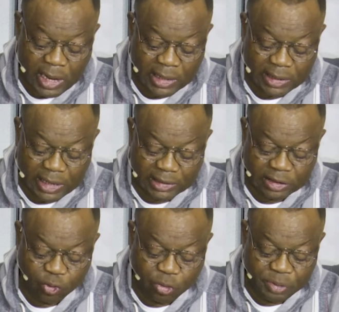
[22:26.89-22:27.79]
and that
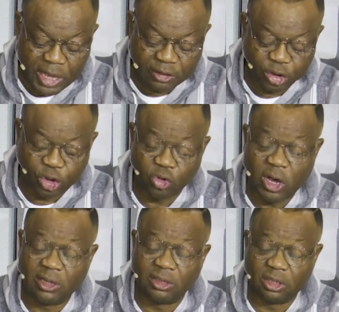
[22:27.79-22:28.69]
it will be as
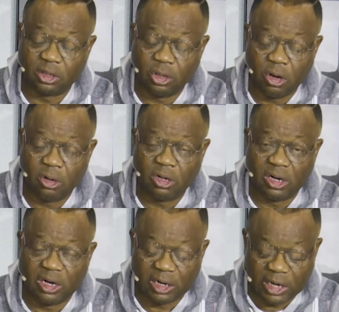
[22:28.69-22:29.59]
sure as the sun
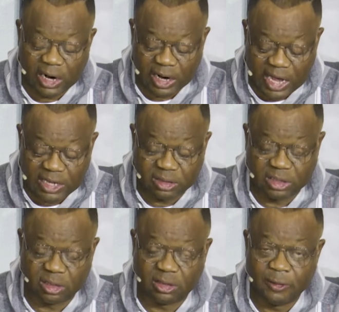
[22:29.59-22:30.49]
that
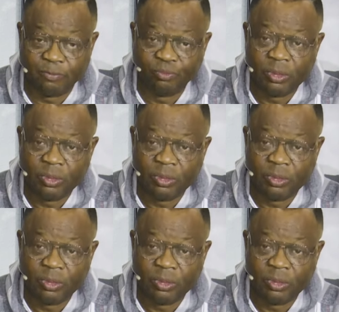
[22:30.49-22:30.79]
rises.